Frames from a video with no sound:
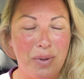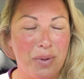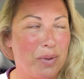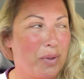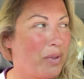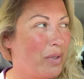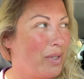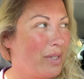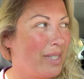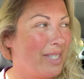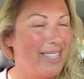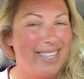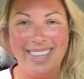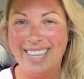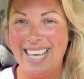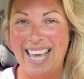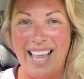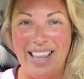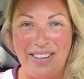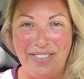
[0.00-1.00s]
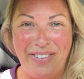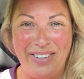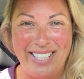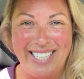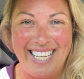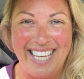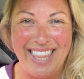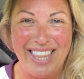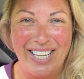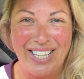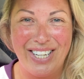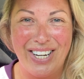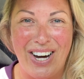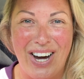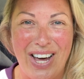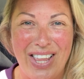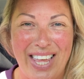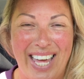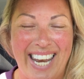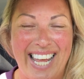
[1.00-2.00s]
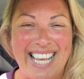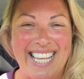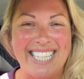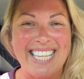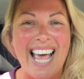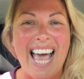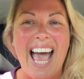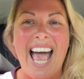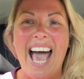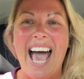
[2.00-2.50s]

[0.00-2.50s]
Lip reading: or the elephant in the car, that is.